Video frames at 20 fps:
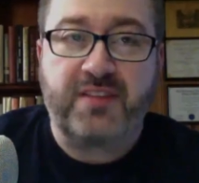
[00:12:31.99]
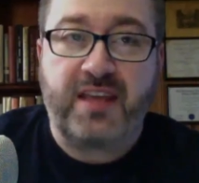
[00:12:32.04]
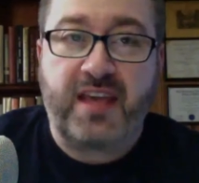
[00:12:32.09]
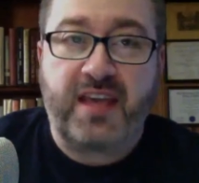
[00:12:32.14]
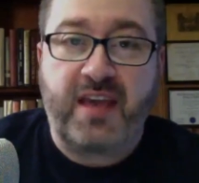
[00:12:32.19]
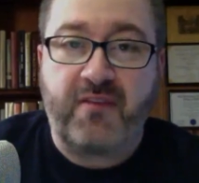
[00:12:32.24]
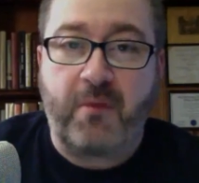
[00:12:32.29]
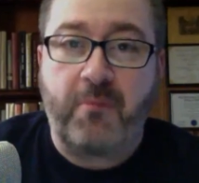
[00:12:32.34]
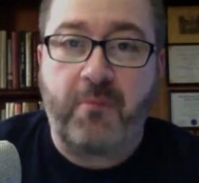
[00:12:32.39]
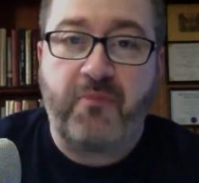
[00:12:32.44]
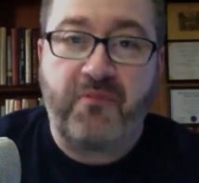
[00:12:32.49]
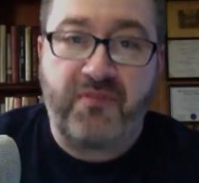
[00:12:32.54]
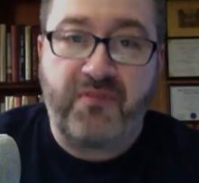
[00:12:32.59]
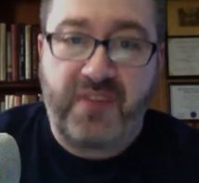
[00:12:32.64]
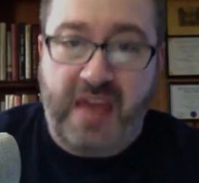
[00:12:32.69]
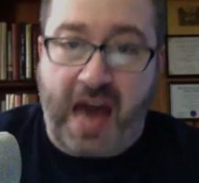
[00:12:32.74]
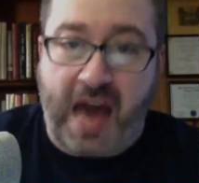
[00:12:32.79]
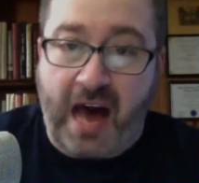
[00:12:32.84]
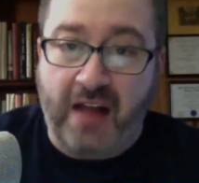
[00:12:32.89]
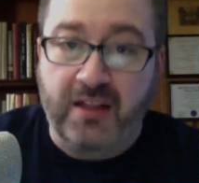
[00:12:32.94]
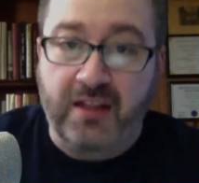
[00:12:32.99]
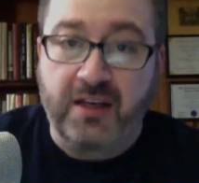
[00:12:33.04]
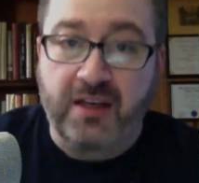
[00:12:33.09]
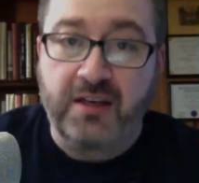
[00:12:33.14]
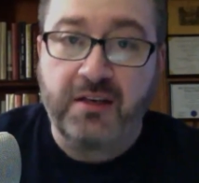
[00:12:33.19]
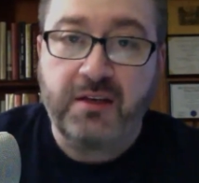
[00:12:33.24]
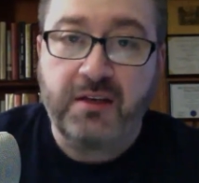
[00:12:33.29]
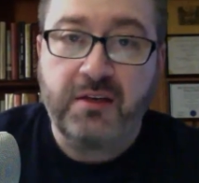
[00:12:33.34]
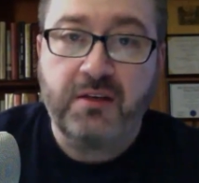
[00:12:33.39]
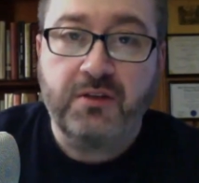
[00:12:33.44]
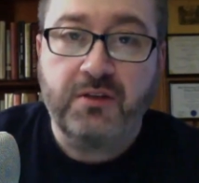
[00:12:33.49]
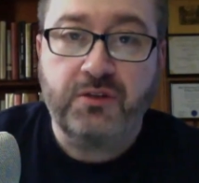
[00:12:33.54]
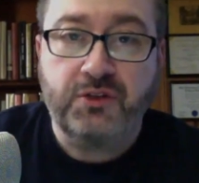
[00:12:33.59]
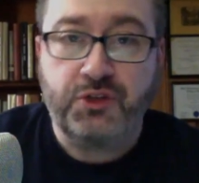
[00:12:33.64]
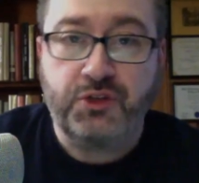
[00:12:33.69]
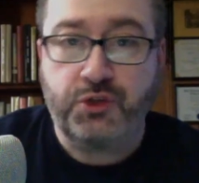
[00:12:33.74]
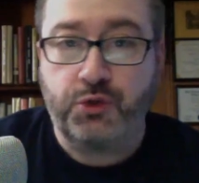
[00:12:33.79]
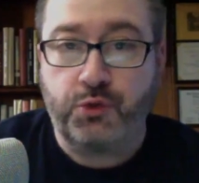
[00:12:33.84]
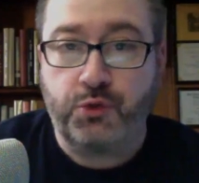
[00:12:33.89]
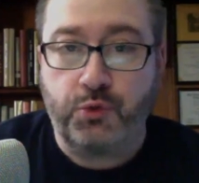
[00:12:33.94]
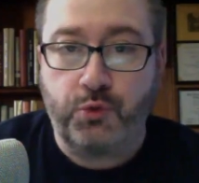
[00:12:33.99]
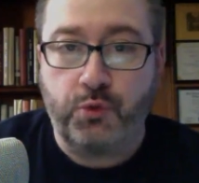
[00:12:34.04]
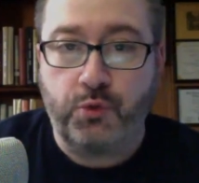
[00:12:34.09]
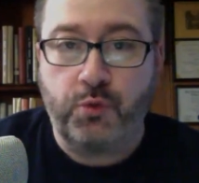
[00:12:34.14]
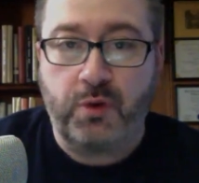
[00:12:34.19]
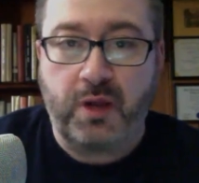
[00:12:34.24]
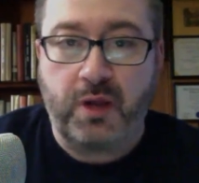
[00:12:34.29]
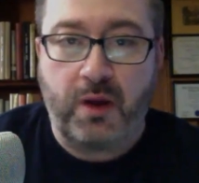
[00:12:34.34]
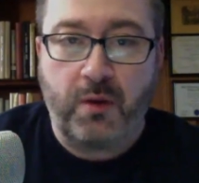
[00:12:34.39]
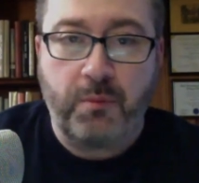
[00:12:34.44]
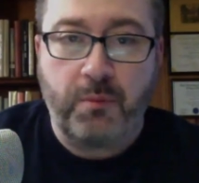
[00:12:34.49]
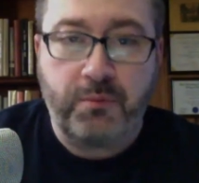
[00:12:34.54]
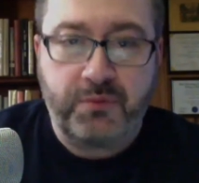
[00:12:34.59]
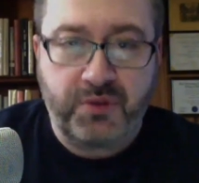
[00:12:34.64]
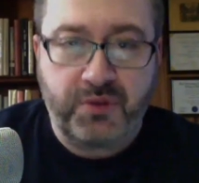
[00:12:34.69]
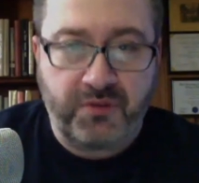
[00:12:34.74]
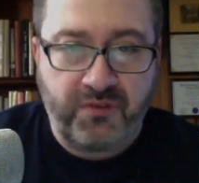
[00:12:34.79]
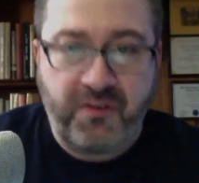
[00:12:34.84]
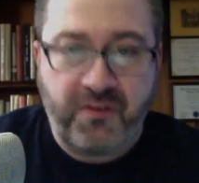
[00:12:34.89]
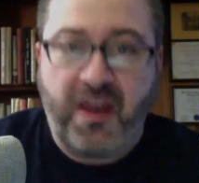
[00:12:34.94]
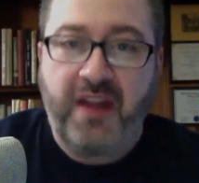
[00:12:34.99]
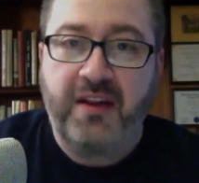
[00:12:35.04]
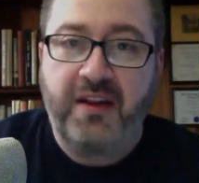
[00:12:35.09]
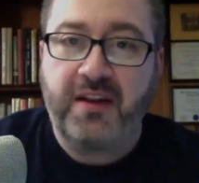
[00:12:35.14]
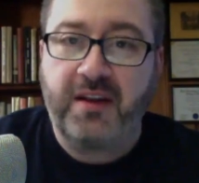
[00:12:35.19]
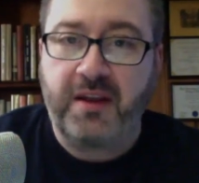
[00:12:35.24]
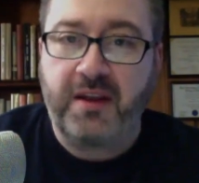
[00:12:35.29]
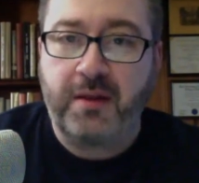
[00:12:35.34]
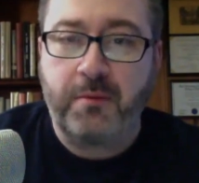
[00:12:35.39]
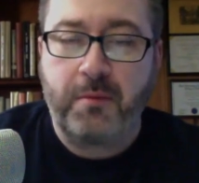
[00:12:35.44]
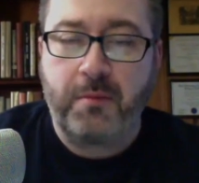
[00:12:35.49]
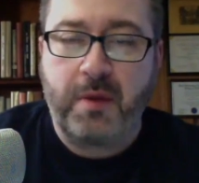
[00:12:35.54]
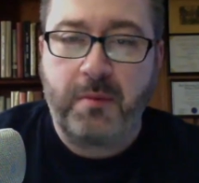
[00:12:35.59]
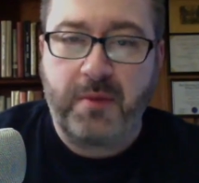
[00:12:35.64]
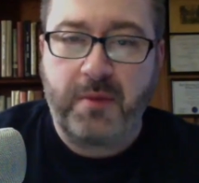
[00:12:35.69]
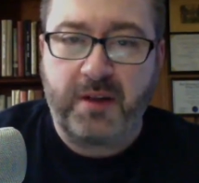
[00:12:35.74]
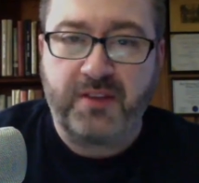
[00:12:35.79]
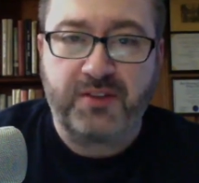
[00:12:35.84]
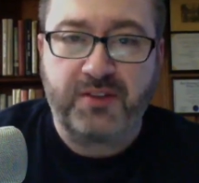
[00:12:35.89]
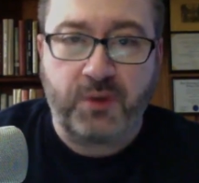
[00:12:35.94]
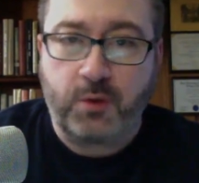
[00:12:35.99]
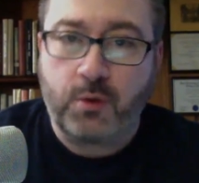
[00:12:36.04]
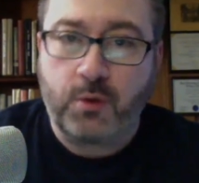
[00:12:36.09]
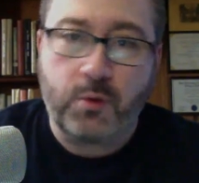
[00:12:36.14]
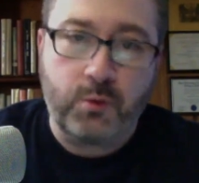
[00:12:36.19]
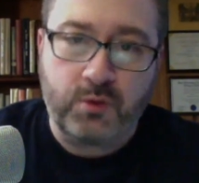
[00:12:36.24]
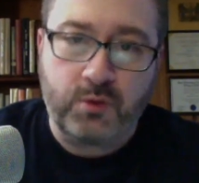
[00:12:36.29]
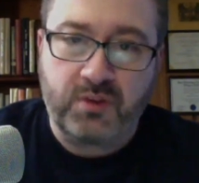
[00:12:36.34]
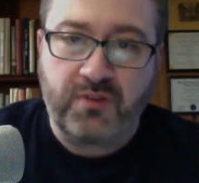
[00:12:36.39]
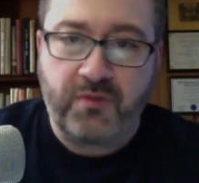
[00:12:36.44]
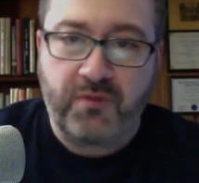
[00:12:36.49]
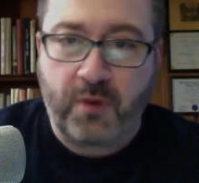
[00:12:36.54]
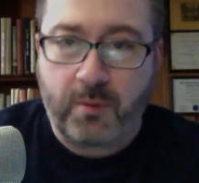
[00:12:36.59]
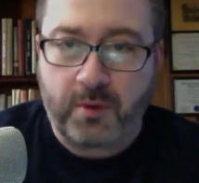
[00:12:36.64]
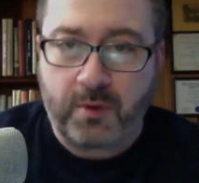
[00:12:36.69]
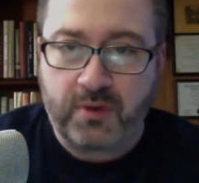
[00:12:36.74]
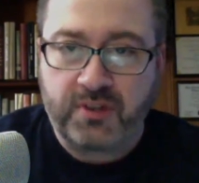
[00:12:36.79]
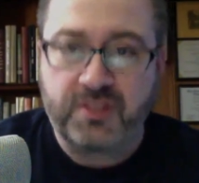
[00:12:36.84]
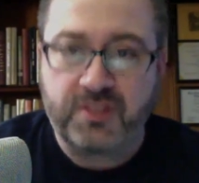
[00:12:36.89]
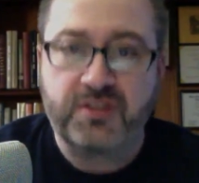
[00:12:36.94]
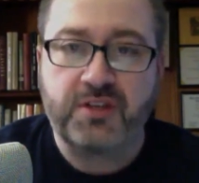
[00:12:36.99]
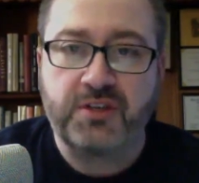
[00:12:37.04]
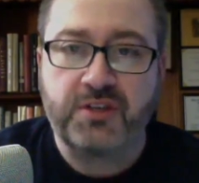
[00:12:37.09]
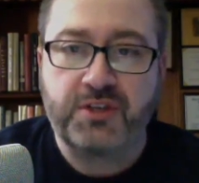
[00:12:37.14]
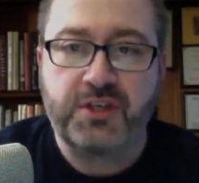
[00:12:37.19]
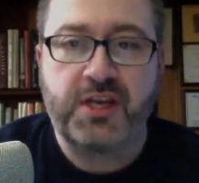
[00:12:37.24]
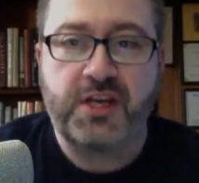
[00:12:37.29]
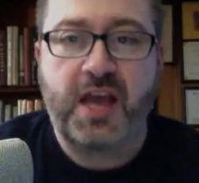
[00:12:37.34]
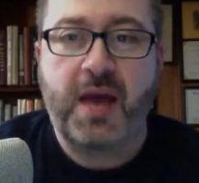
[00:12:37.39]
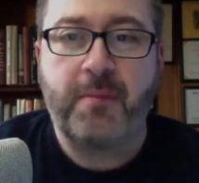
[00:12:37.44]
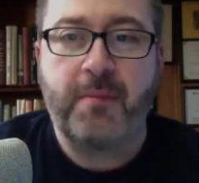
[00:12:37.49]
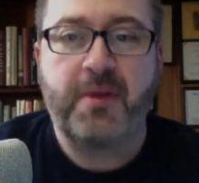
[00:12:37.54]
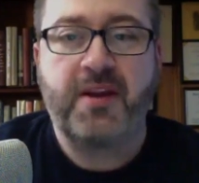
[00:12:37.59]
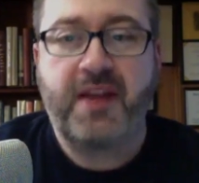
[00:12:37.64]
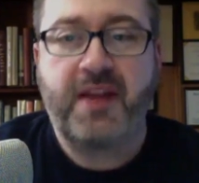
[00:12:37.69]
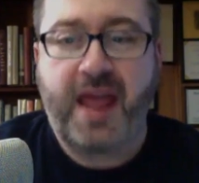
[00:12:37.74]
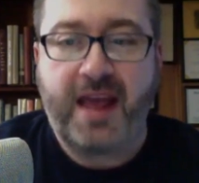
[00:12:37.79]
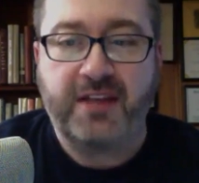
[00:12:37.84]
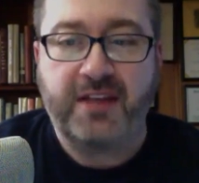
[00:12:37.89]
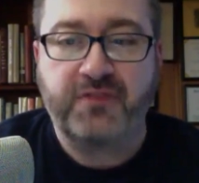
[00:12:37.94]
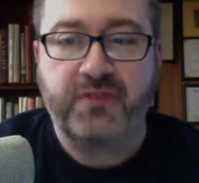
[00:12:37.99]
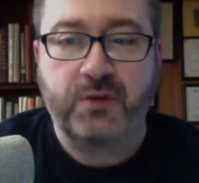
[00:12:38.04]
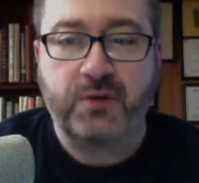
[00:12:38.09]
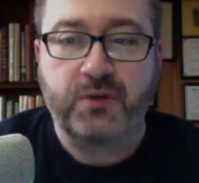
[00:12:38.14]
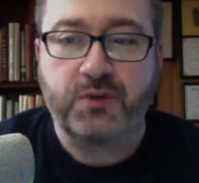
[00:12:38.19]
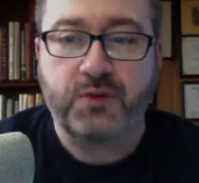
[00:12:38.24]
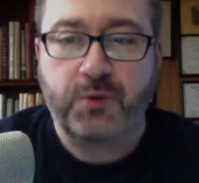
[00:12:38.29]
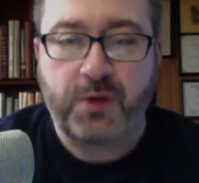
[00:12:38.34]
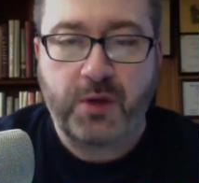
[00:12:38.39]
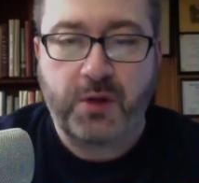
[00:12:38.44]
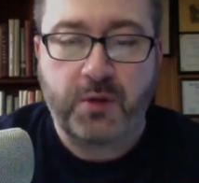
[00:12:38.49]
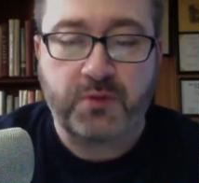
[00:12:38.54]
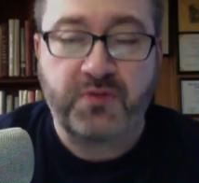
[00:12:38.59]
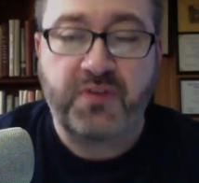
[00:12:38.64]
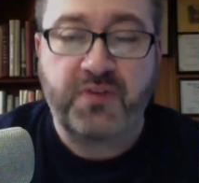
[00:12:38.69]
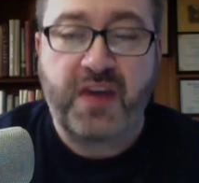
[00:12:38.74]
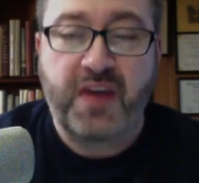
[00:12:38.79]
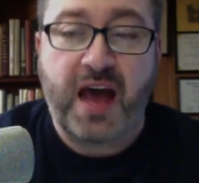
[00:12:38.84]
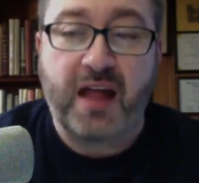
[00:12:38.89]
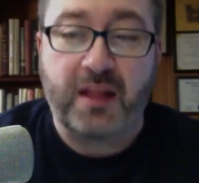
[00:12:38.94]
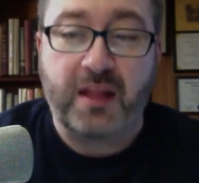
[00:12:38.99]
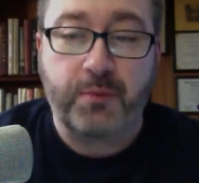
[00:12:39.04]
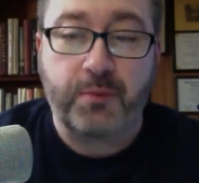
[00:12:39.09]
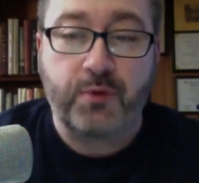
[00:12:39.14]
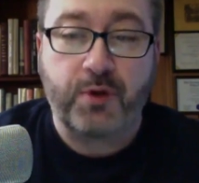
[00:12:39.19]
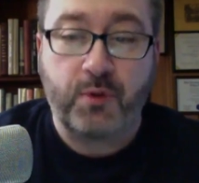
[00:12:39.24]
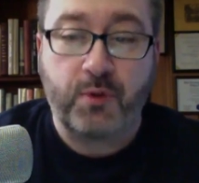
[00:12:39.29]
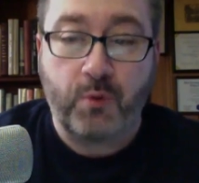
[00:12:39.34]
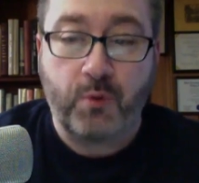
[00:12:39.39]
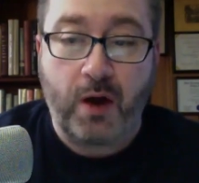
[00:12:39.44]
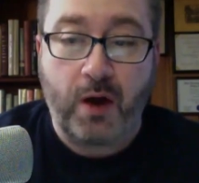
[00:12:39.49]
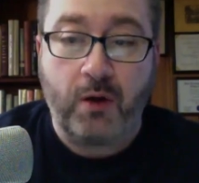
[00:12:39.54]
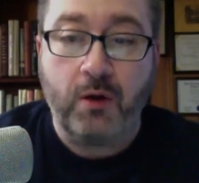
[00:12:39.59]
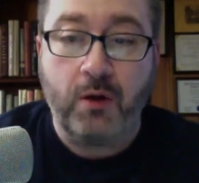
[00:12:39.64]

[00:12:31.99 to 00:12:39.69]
They gave up Fiala to Fenton in Minnesota, who was the former assistant GM in Nashville, so he knows Fiala pretty well.